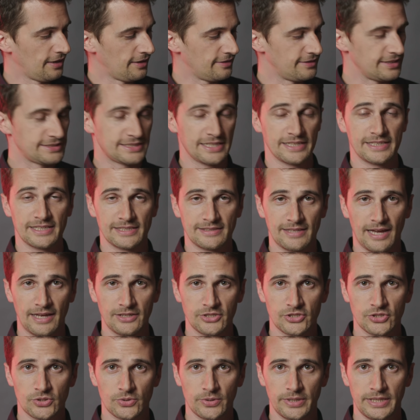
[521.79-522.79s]
This is a
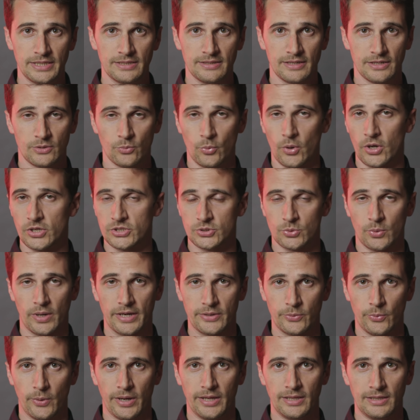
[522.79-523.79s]
touchscreen, it works
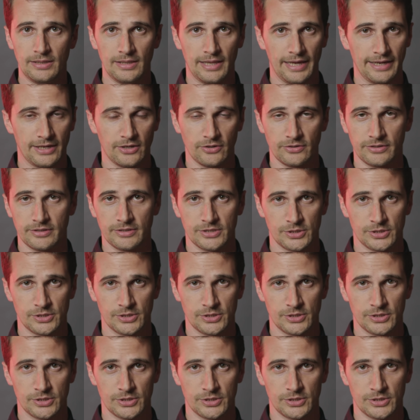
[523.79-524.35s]
quite well, like on a